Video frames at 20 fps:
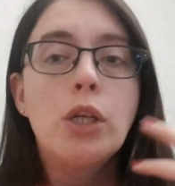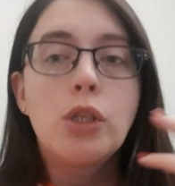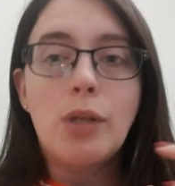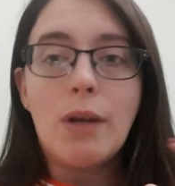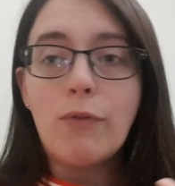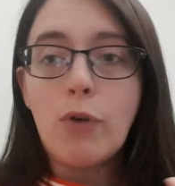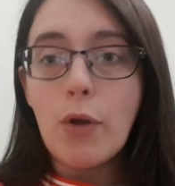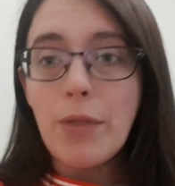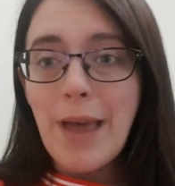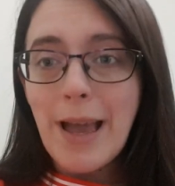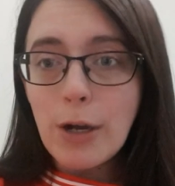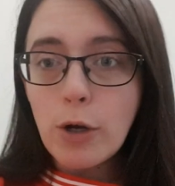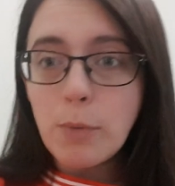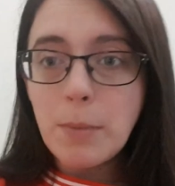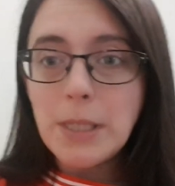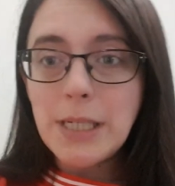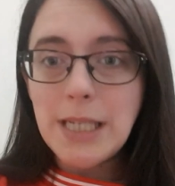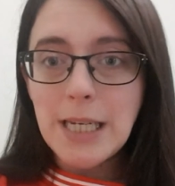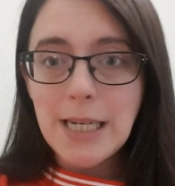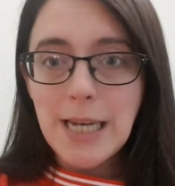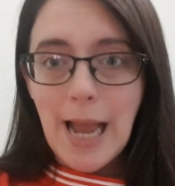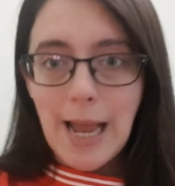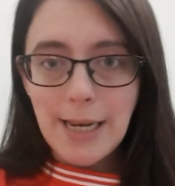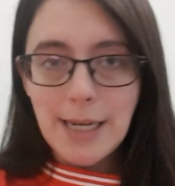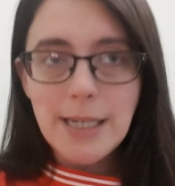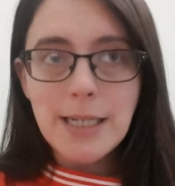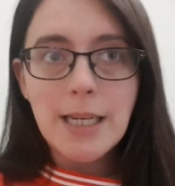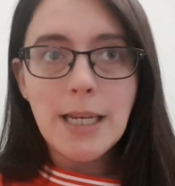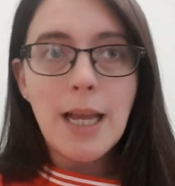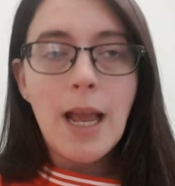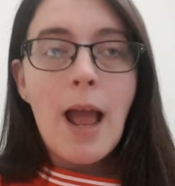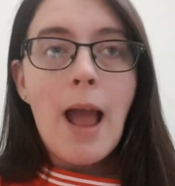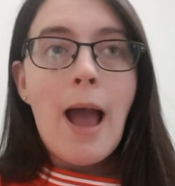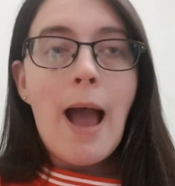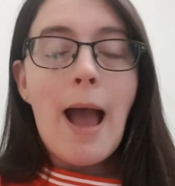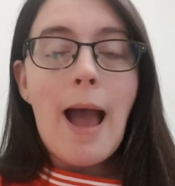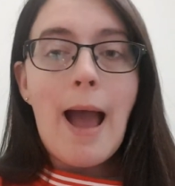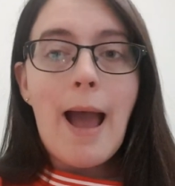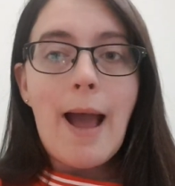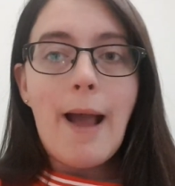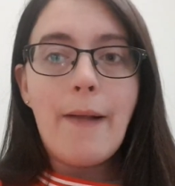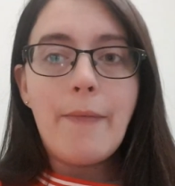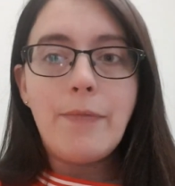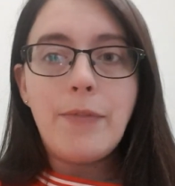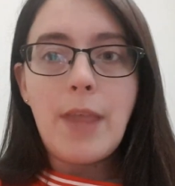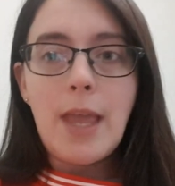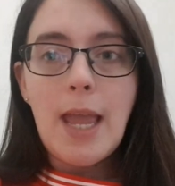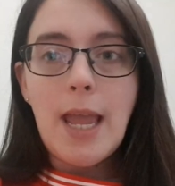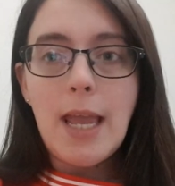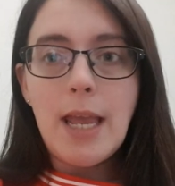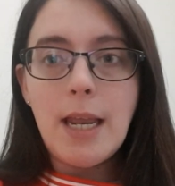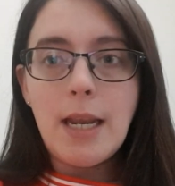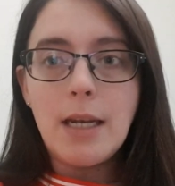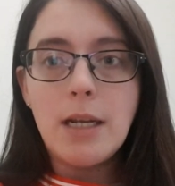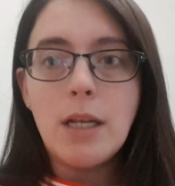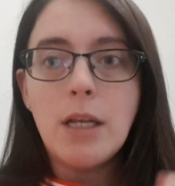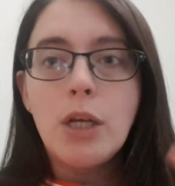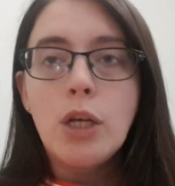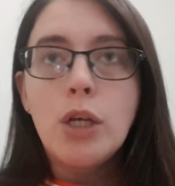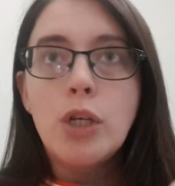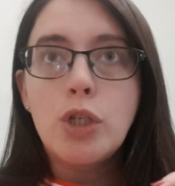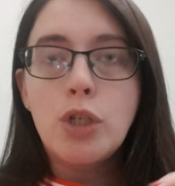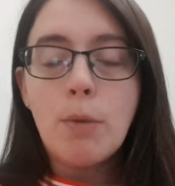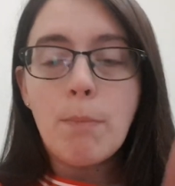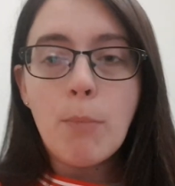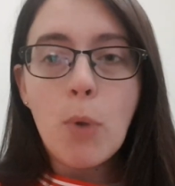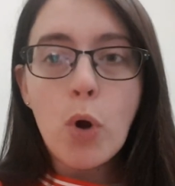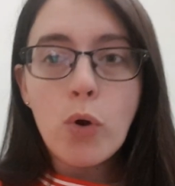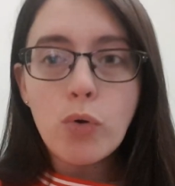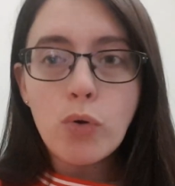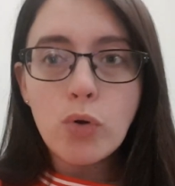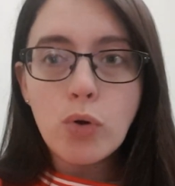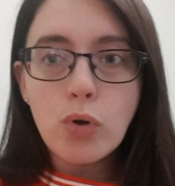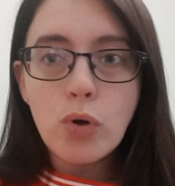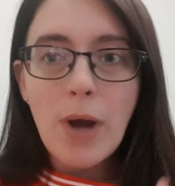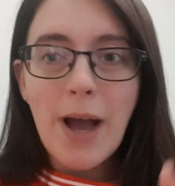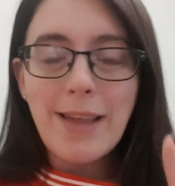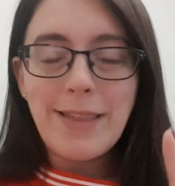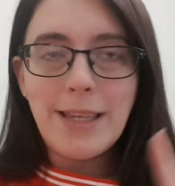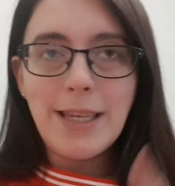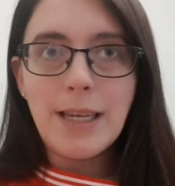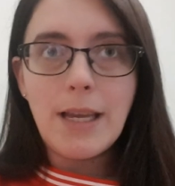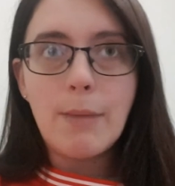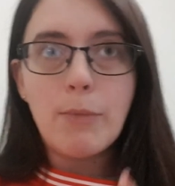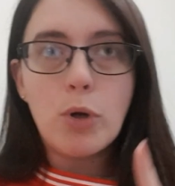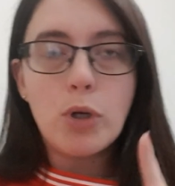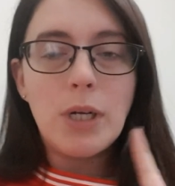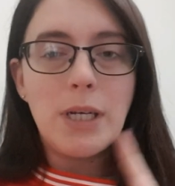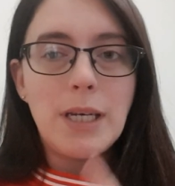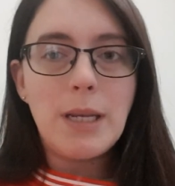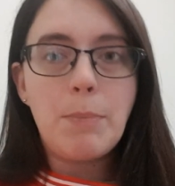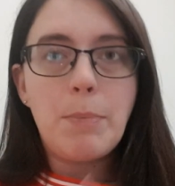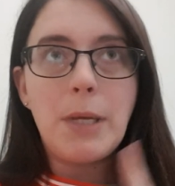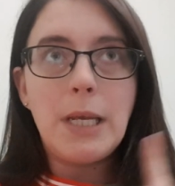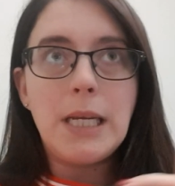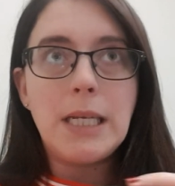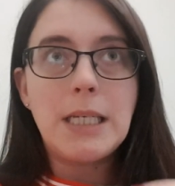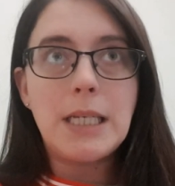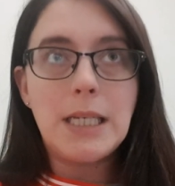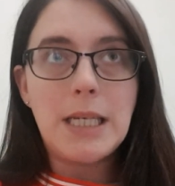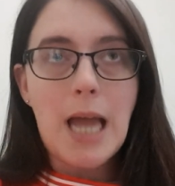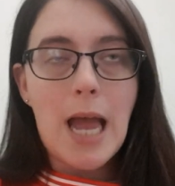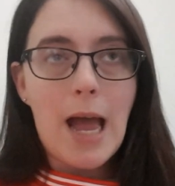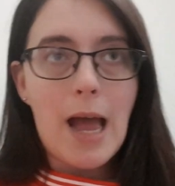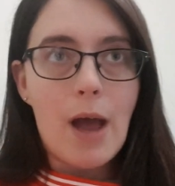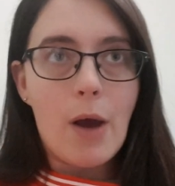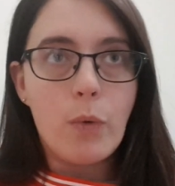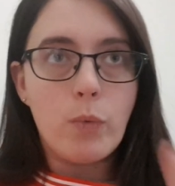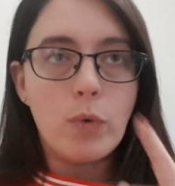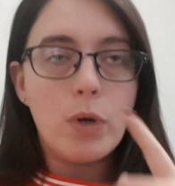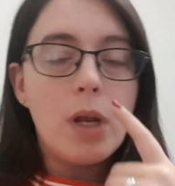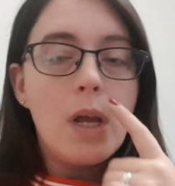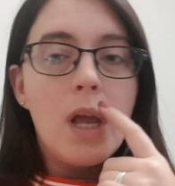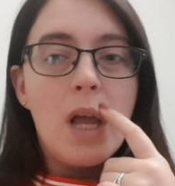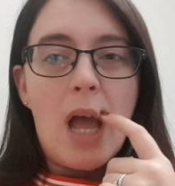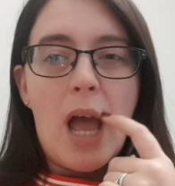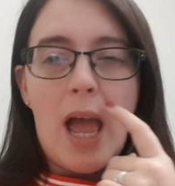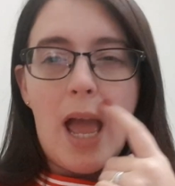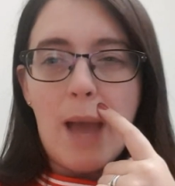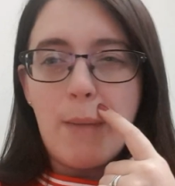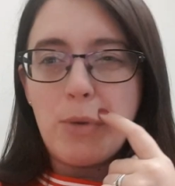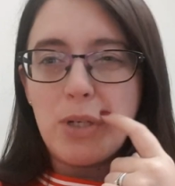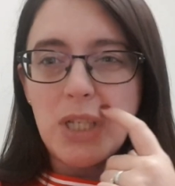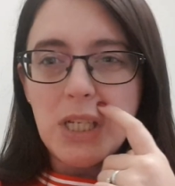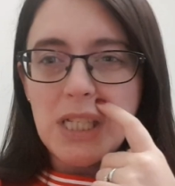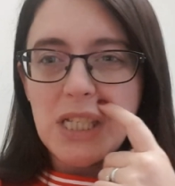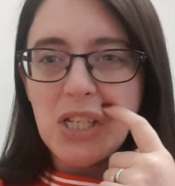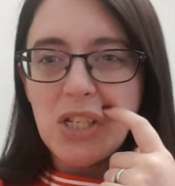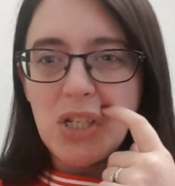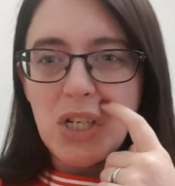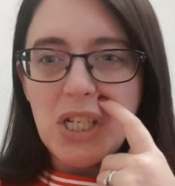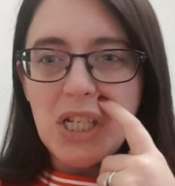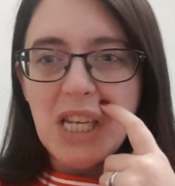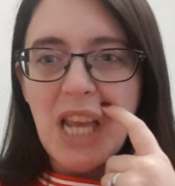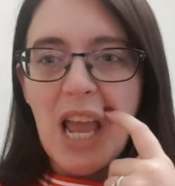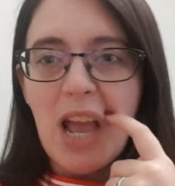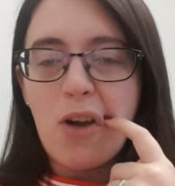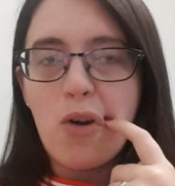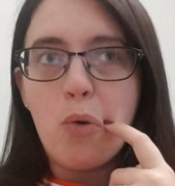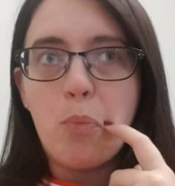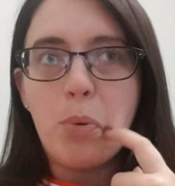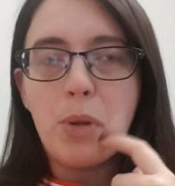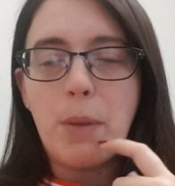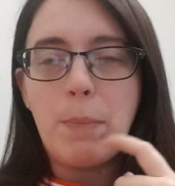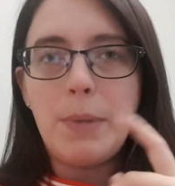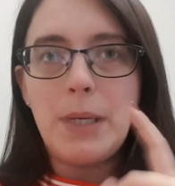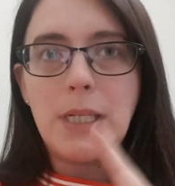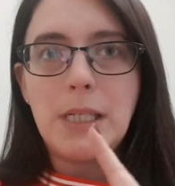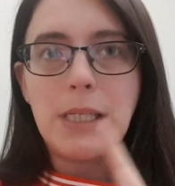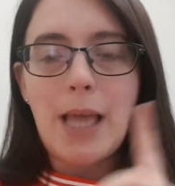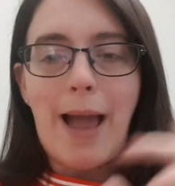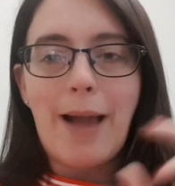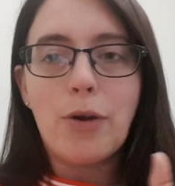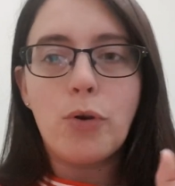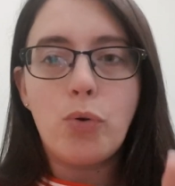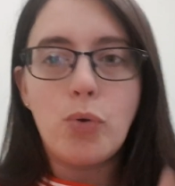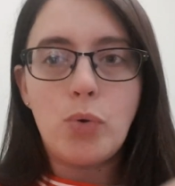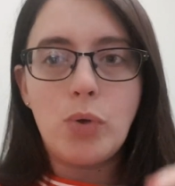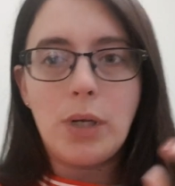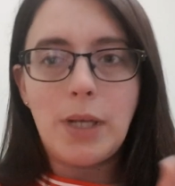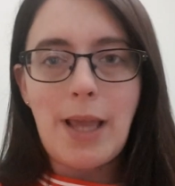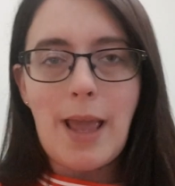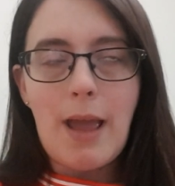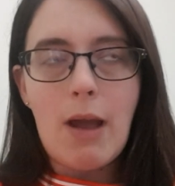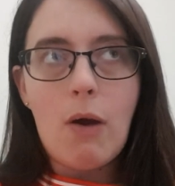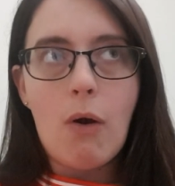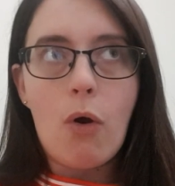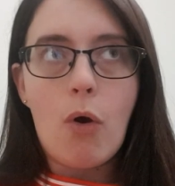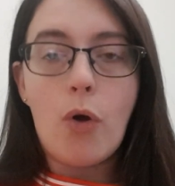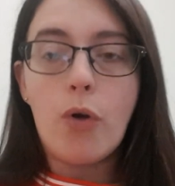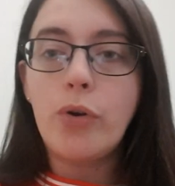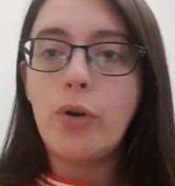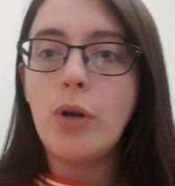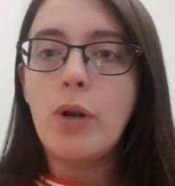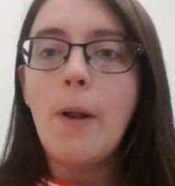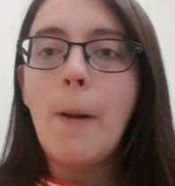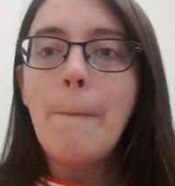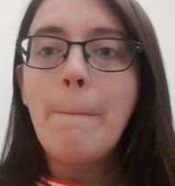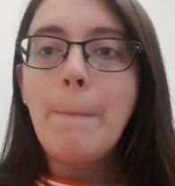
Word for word: So I've got that coming tonight, and then tomorrow I think I'm going to nip into town because I still need to get a couple of bits that I couldn't get on